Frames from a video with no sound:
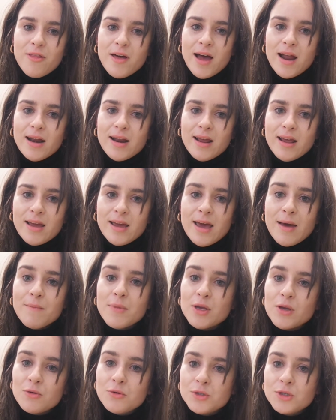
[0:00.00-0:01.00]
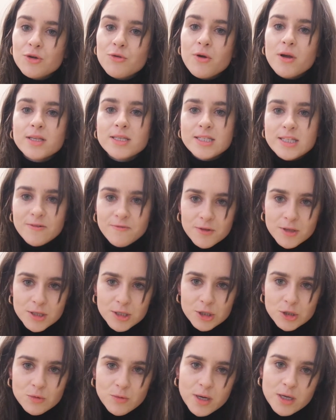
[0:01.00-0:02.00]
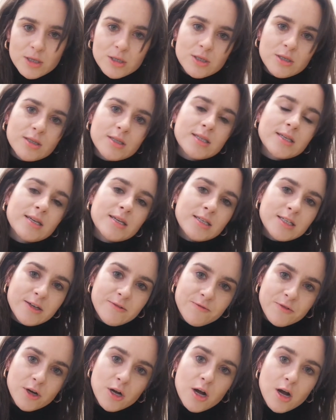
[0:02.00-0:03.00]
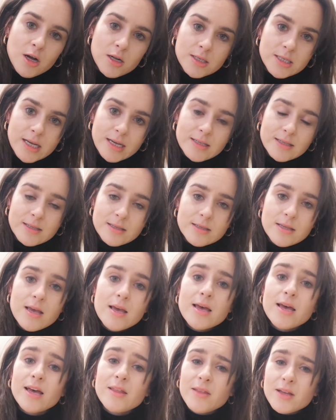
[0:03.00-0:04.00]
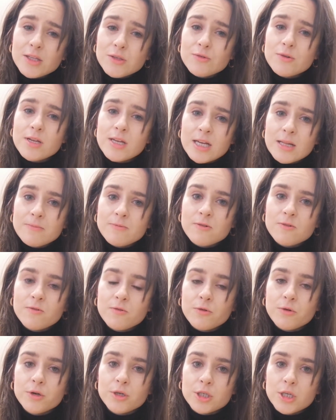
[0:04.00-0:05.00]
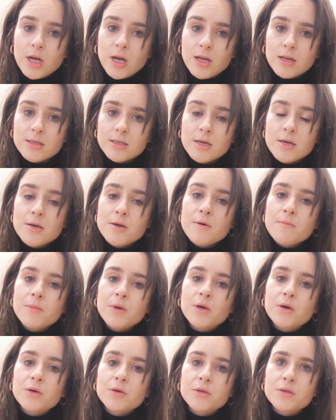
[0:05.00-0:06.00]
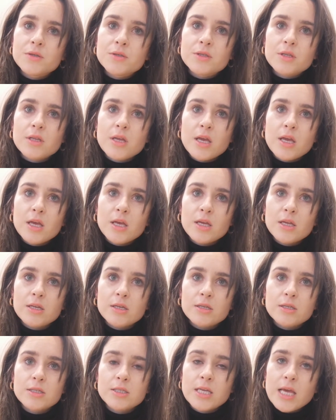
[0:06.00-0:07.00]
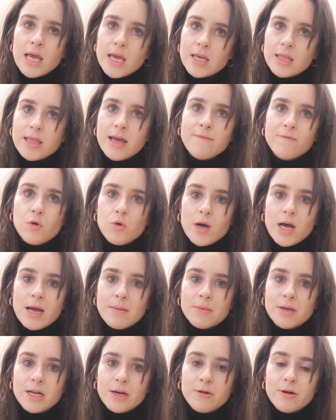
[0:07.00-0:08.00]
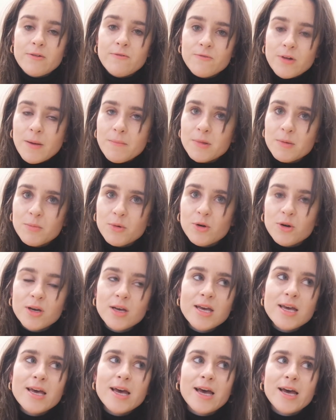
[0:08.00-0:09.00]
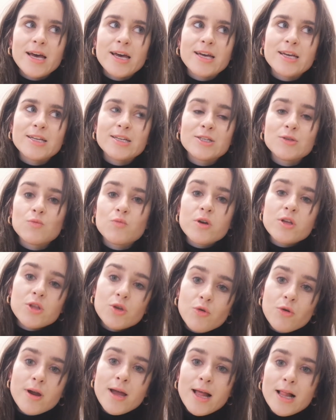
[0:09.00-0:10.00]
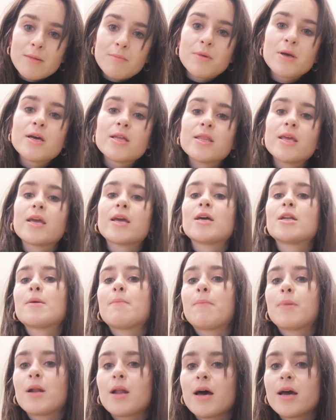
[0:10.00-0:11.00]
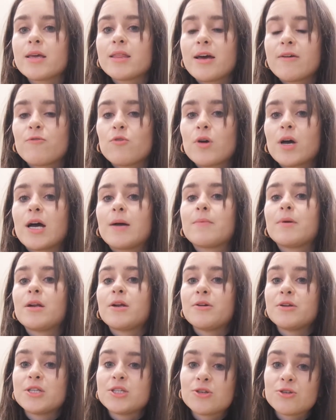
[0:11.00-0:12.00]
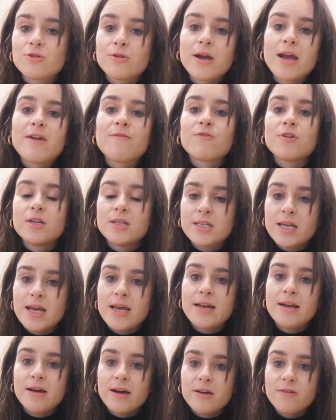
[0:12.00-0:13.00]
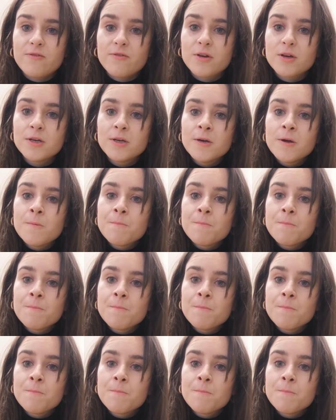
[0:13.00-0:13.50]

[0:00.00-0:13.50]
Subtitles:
that can be used across different situations and different contexts. And that's really helpful for a child because they can take that vocabulary from the book and with your help, they can apply that vocabulary to their everyday life.